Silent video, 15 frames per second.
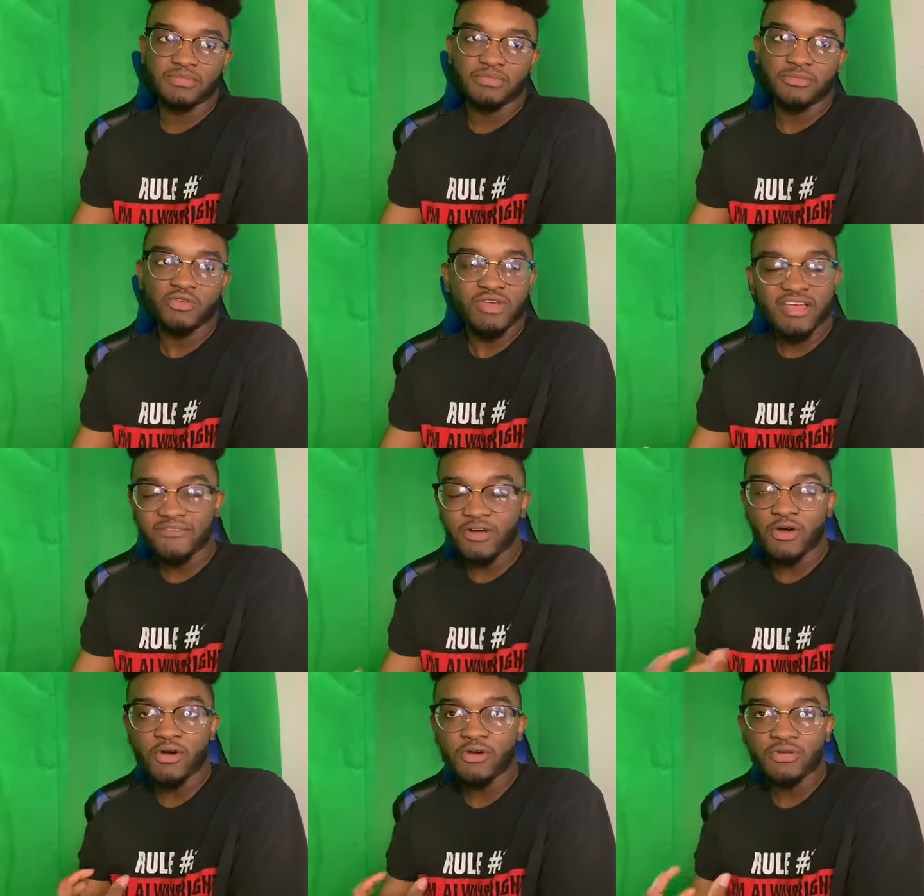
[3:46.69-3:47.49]
You have
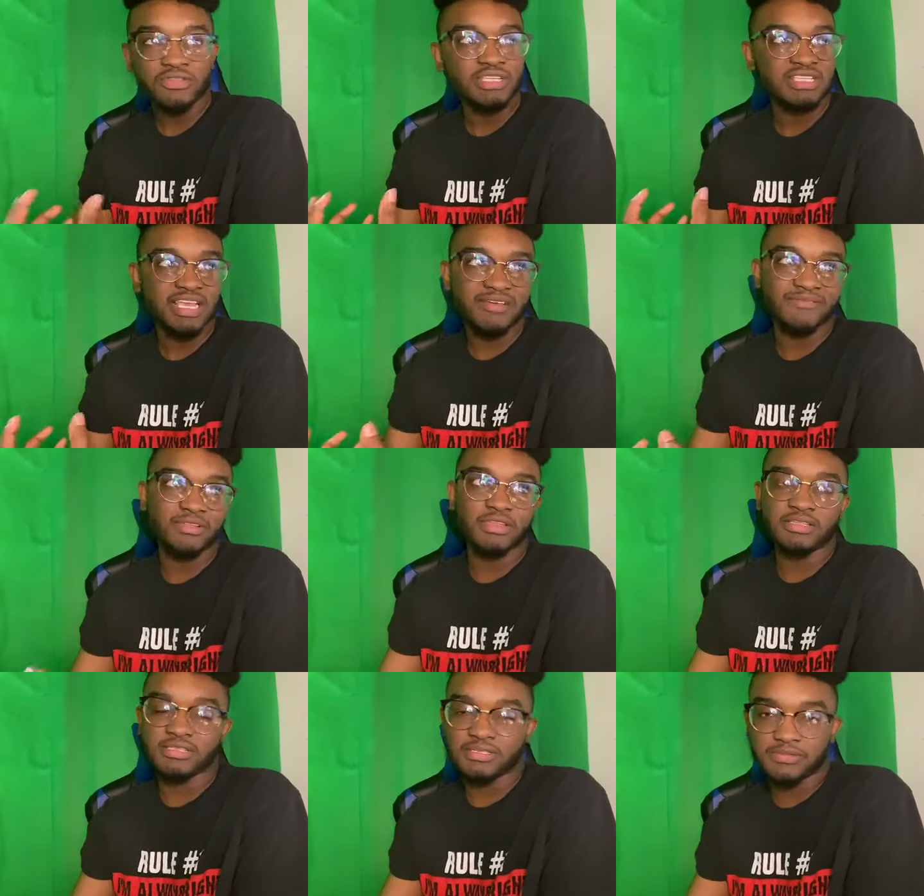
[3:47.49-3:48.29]
all this
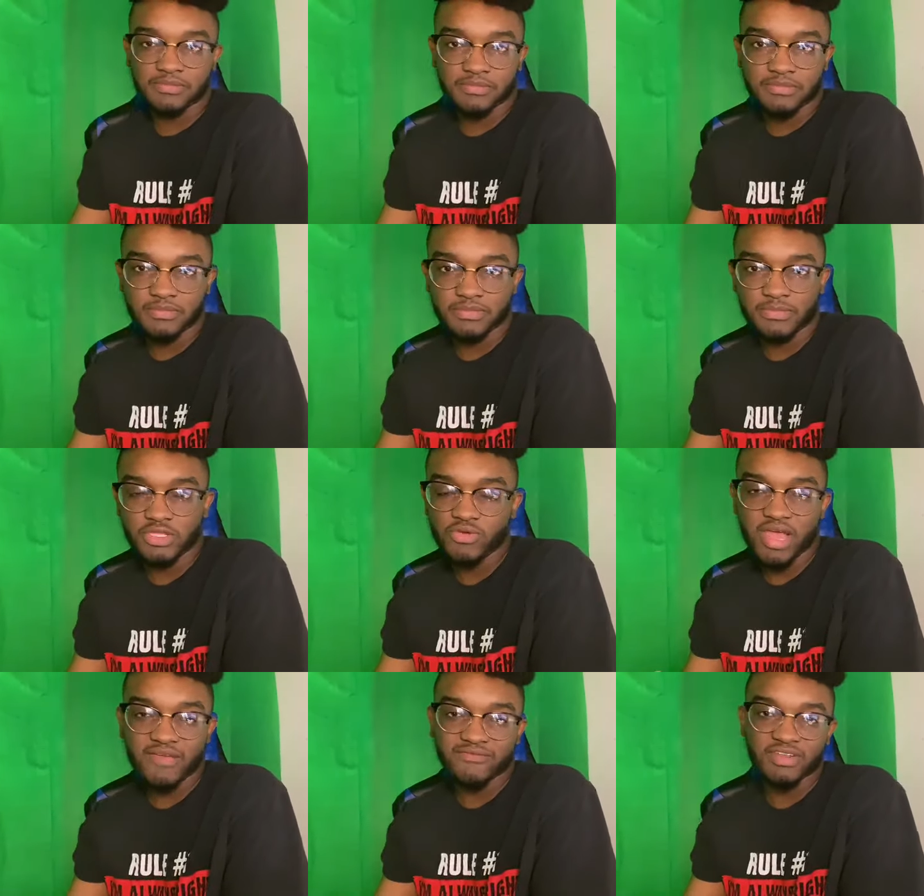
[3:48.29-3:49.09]
evidence.
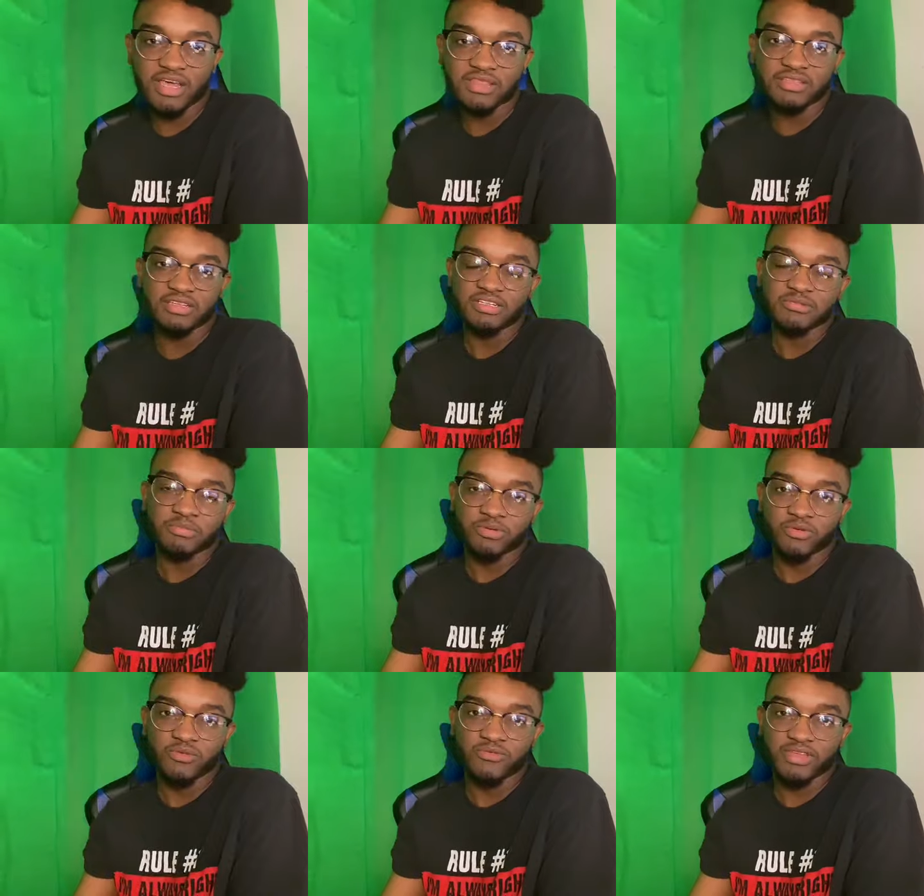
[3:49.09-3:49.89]
You have nothing to
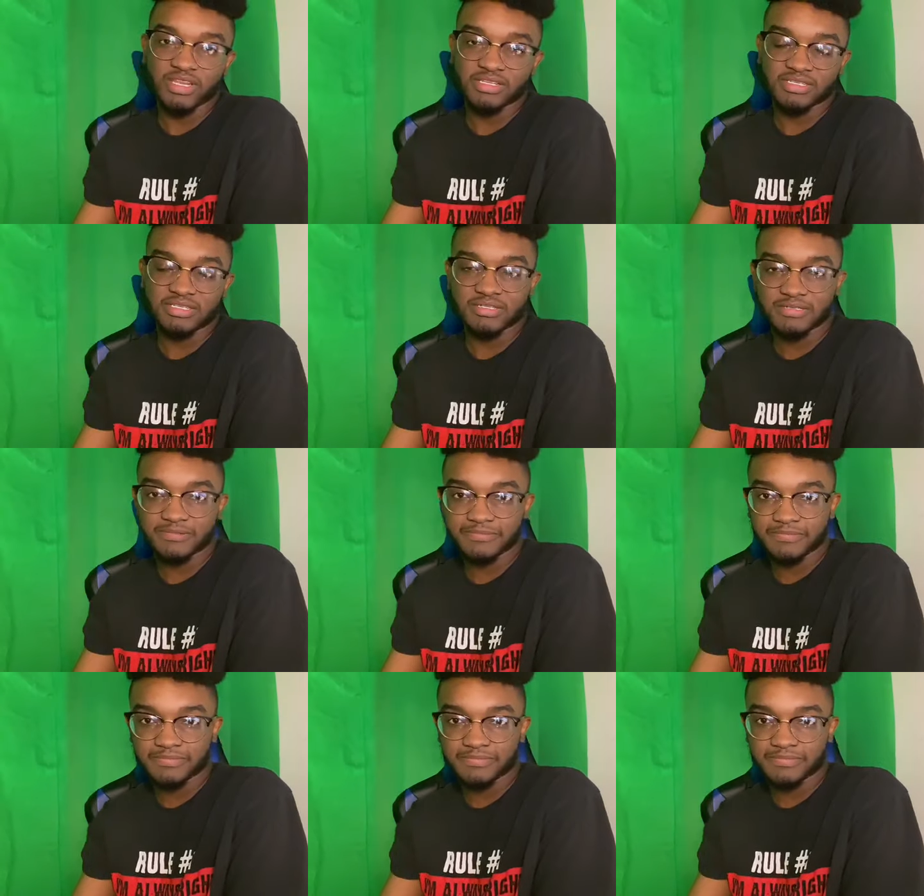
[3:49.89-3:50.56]
prove innocence.